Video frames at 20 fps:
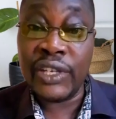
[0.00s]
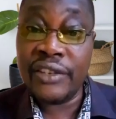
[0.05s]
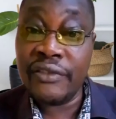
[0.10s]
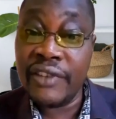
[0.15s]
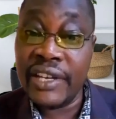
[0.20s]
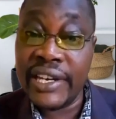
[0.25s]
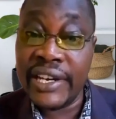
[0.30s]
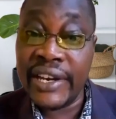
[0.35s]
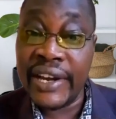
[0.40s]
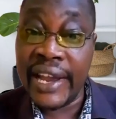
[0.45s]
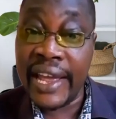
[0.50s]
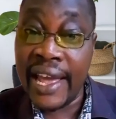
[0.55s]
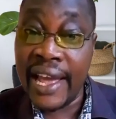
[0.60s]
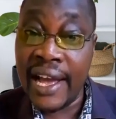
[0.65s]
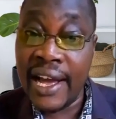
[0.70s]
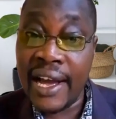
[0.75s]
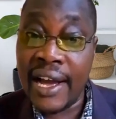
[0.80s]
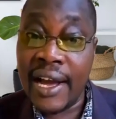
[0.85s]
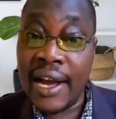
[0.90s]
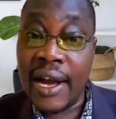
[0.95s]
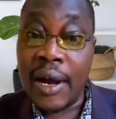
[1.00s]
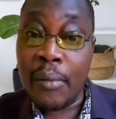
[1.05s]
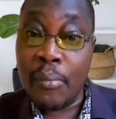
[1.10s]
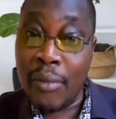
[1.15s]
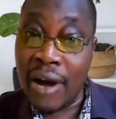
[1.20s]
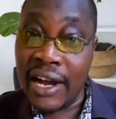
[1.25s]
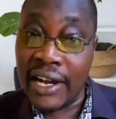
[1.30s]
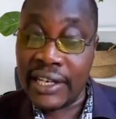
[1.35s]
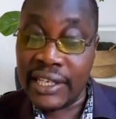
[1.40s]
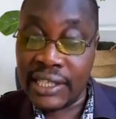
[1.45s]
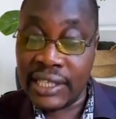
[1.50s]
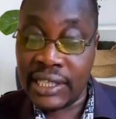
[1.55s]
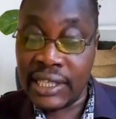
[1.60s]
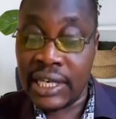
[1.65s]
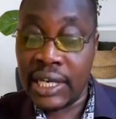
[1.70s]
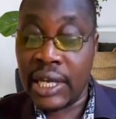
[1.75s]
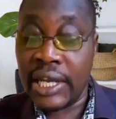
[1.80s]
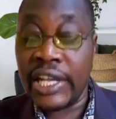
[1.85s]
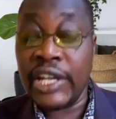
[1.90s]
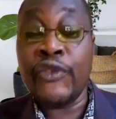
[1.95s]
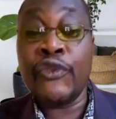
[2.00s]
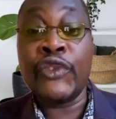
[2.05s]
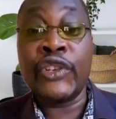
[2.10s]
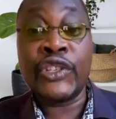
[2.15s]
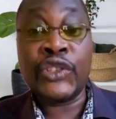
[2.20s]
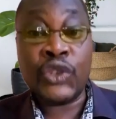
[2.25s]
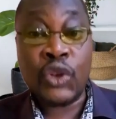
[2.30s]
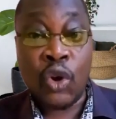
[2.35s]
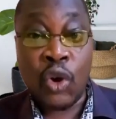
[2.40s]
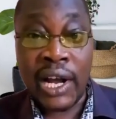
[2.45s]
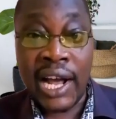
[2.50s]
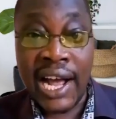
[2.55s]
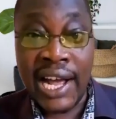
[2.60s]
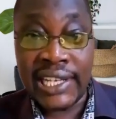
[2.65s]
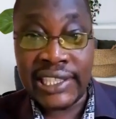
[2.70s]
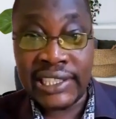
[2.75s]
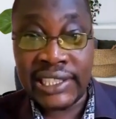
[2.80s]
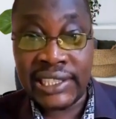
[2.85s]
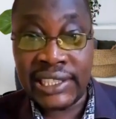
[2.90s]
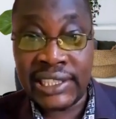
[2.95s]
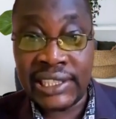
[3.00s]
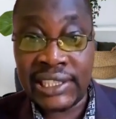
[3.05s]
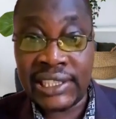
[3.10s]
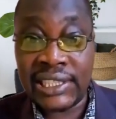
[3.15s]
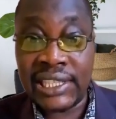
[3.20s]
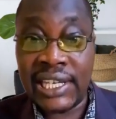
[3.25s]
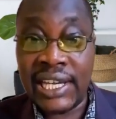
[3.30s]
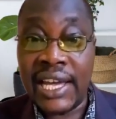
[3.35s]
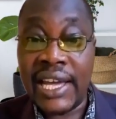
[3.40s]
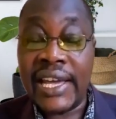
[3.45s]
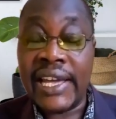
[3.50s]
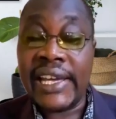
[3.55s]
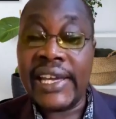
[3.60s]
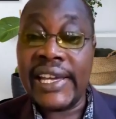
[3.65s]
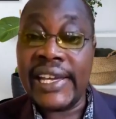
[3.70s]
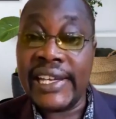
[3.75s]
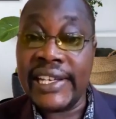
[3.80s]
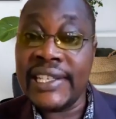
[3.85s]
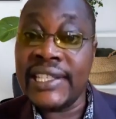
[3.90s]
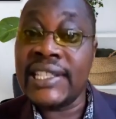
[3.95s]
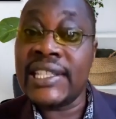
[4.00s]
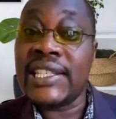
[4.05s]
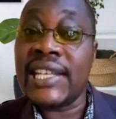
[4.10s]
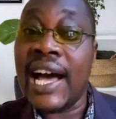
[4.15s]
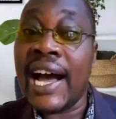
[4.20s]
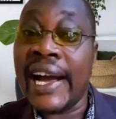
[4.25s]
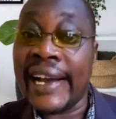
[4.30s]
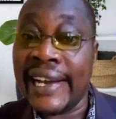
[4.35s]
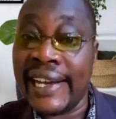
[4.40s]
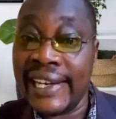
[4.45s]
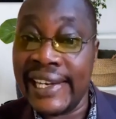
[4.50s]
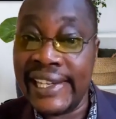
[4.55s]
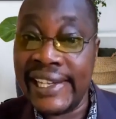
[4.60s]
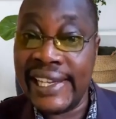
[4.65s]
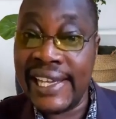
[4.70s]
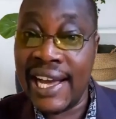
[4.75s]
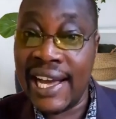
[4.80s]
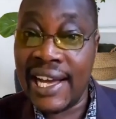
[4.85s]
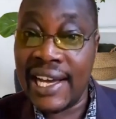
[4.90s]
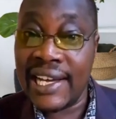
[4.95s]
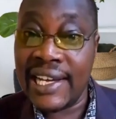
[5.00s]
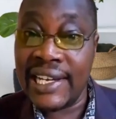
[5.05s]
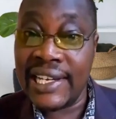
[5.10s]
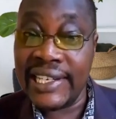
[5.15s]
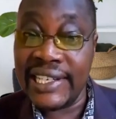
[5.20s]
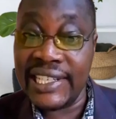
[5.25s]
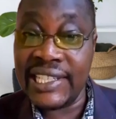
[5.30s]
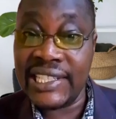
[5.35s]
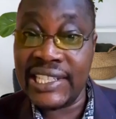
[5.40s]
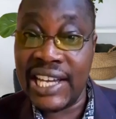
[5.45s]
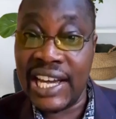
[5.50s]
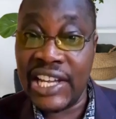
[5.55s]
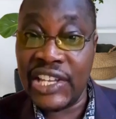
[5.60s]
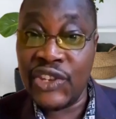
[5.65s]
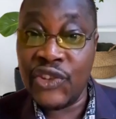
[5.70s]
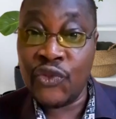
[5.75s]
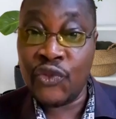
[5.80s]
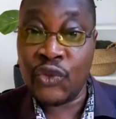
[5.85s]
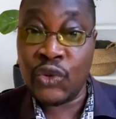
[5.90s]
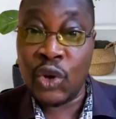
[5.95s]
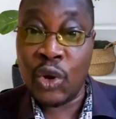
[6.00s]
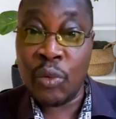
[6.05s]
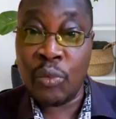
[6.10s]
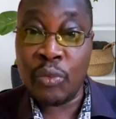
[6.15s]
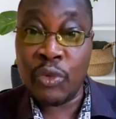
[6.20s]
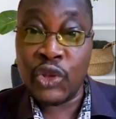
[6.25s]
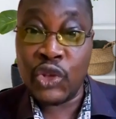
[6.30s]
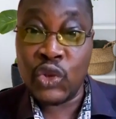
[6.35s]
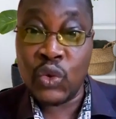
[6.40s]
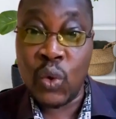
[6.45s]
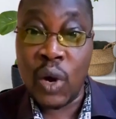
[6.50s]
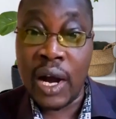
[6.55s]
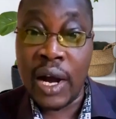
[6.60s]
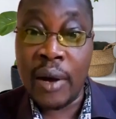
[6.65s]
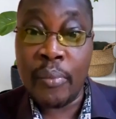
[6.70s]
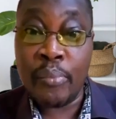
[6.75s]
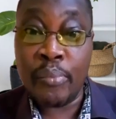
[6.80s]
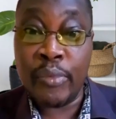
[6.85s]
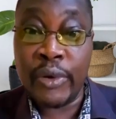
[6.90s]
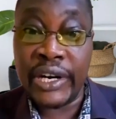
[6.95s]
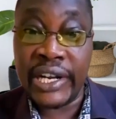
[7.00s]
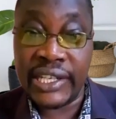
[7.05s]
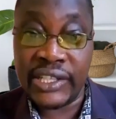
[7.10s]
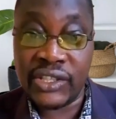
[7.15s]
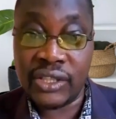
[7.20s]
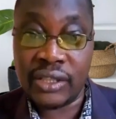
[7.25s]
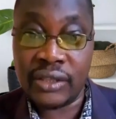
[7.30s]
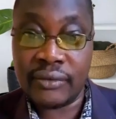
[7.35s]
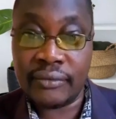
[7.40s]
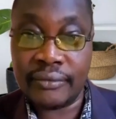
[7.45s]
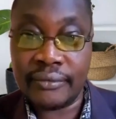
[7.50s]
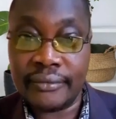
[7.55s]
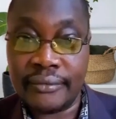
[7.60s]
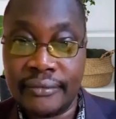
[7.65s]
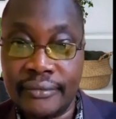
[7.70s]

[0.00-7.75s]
very, very rare, but if it occurs, it's a clear discharge from your breast.